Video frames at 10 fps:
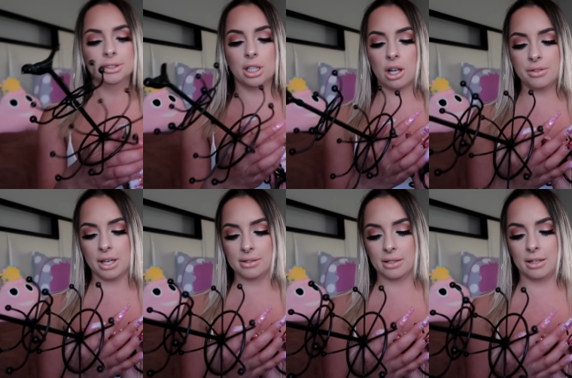So I got
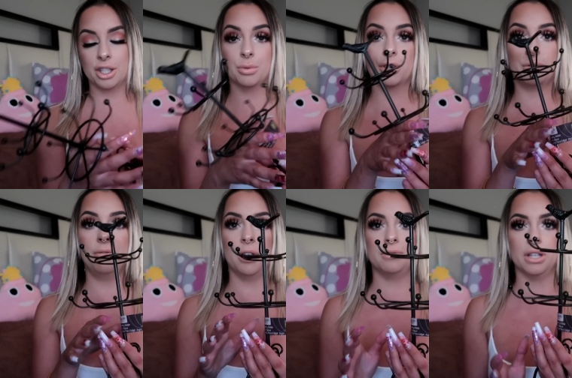this, and this was
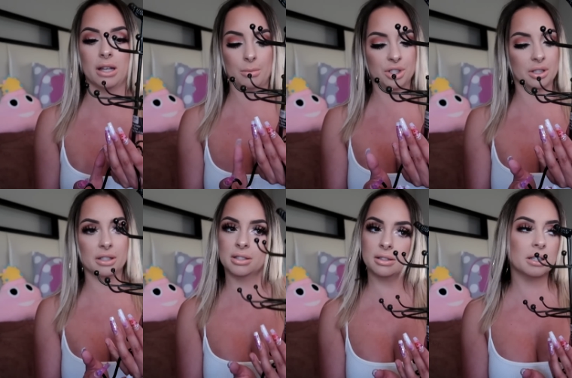350 I'm just gonna
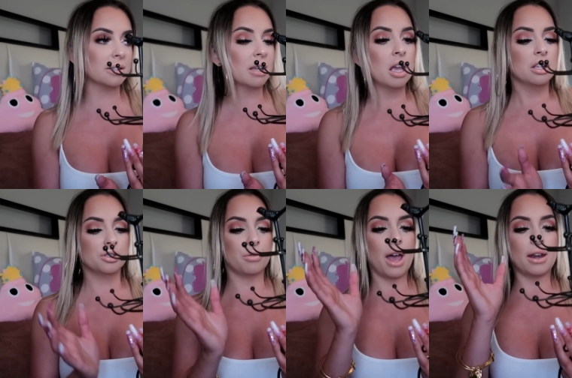sit this
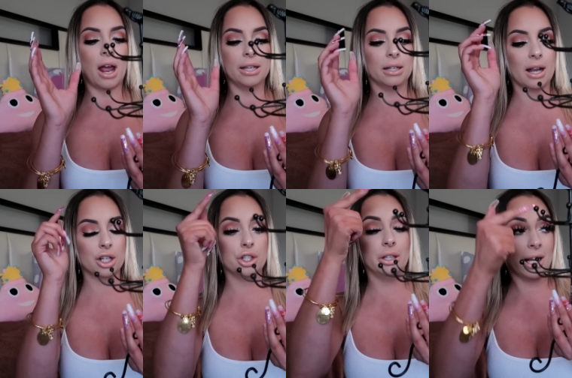so that I can
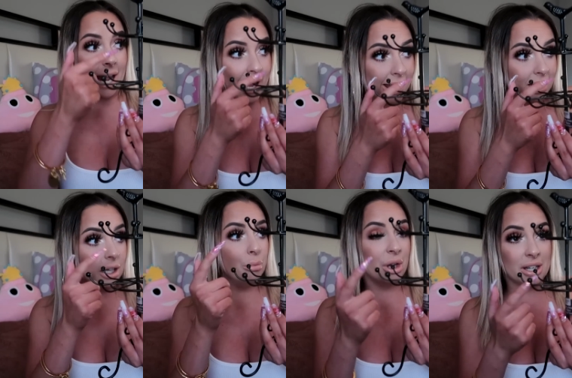actually like
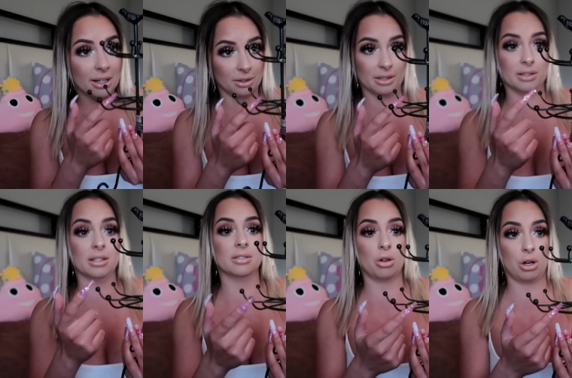hang my
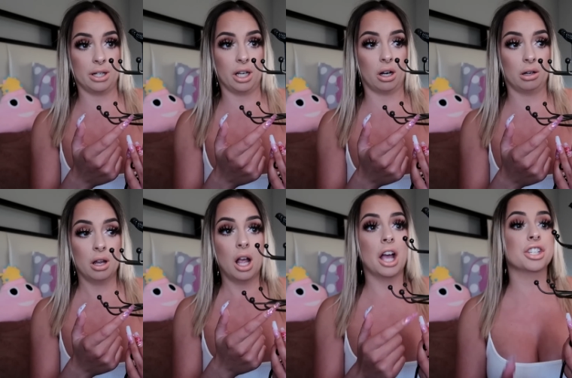necklaces on here.
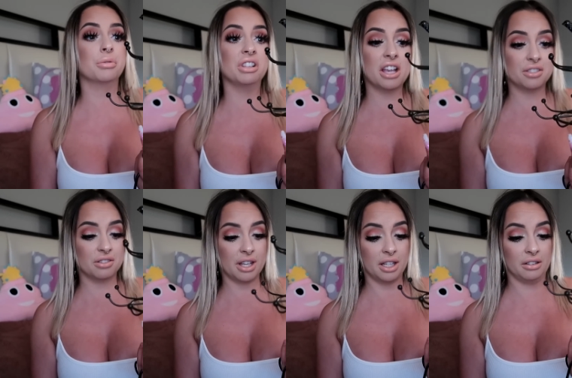I just realized
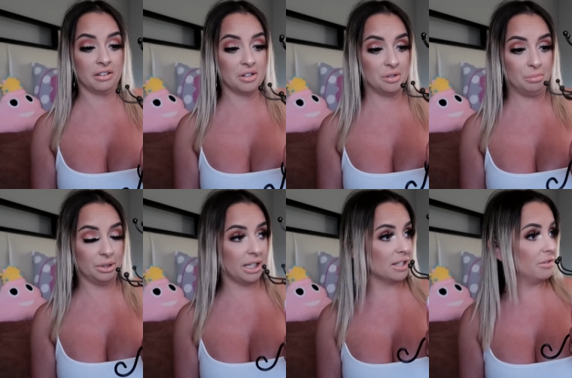there's like no
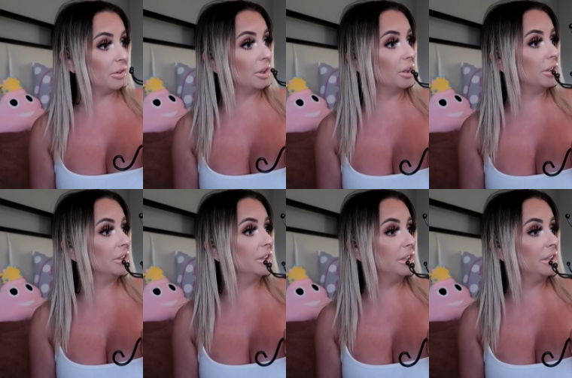place for